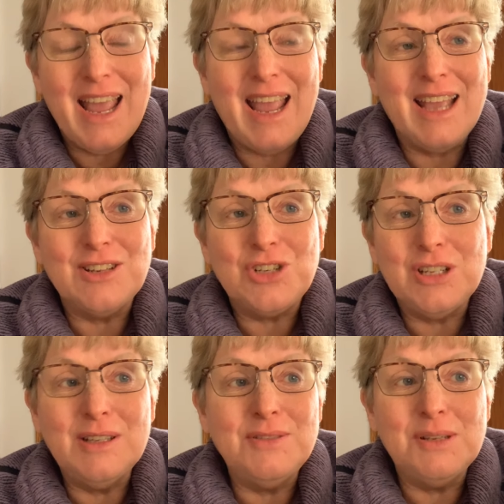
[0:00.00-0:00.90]
And she
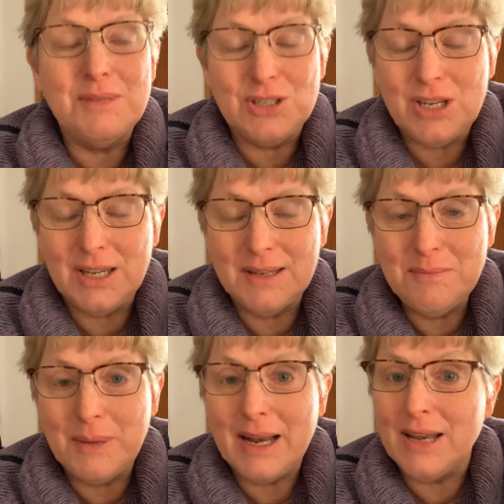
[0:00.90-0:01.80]
lives in
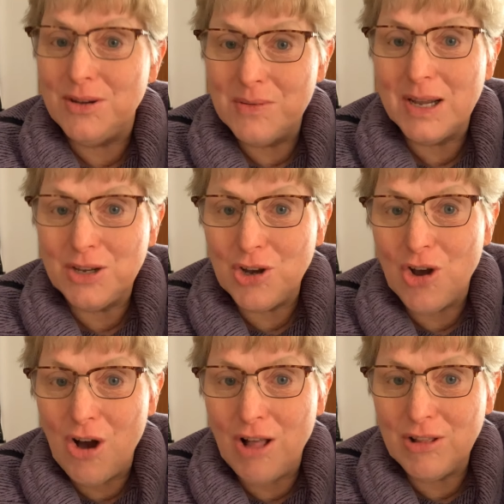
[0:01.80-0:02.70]
Michigan, but I knew I could
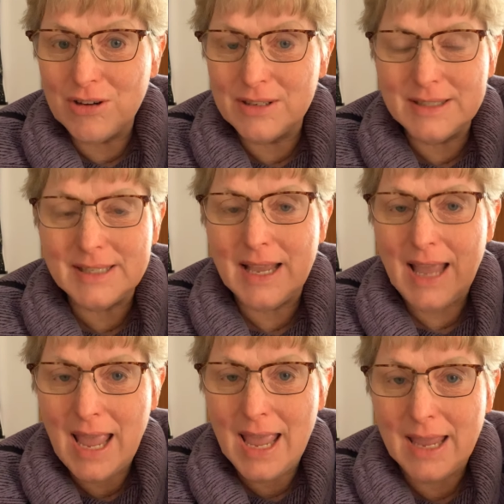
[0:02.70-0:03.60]
call her and say,
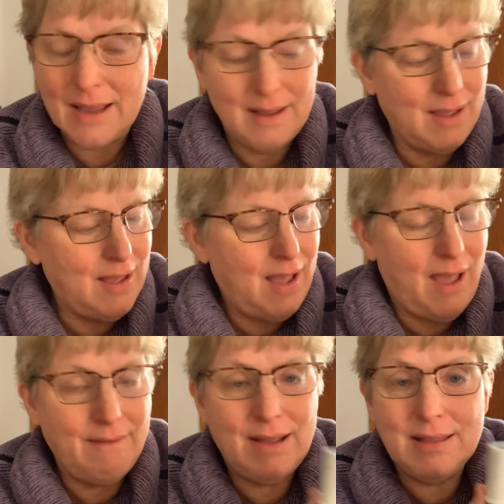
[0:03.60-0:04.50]
hey,
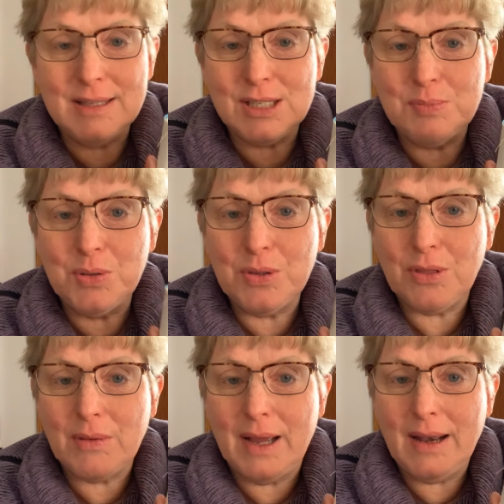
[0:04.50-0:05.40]
I've got this spool of
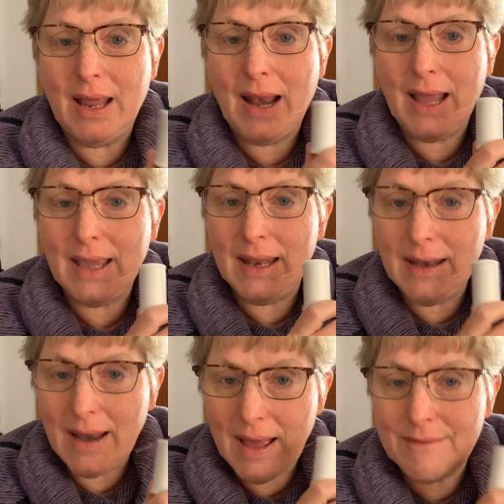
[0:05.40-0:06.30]
thread, and I
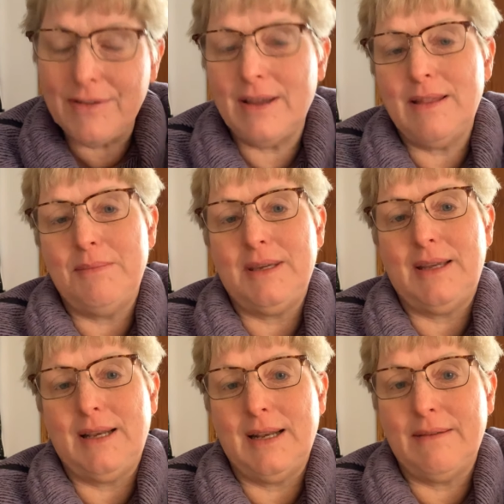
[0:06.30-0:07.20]
cannot find the
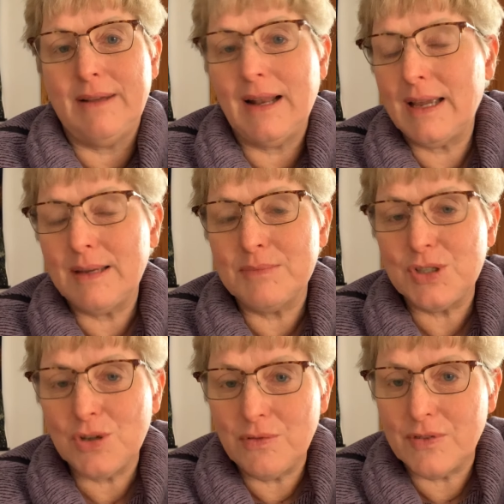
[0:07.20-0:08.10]
beginning of it. I am
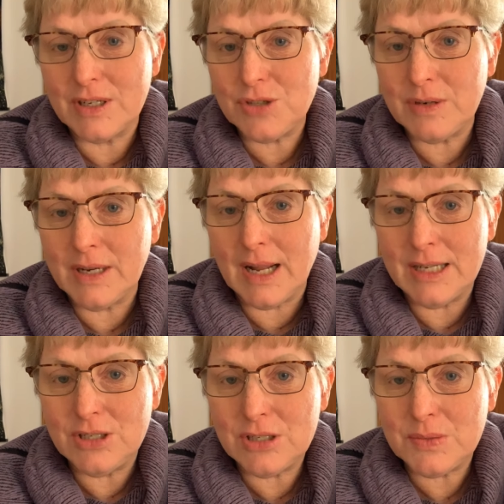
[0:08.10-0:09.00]
so frustrated. I
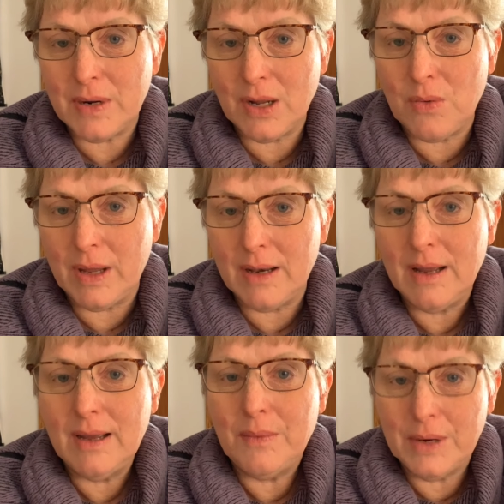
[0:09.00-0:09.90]
just want to quit.
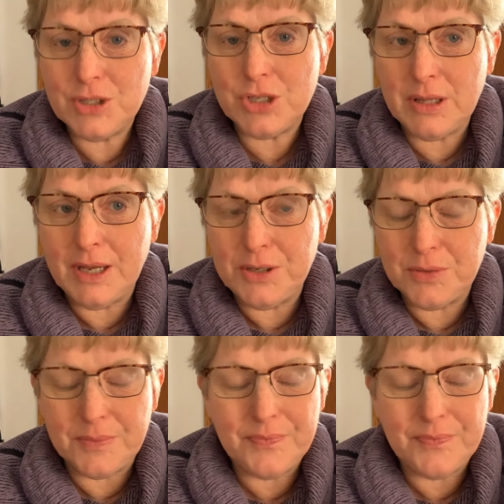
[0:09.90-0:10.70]
What shall I do?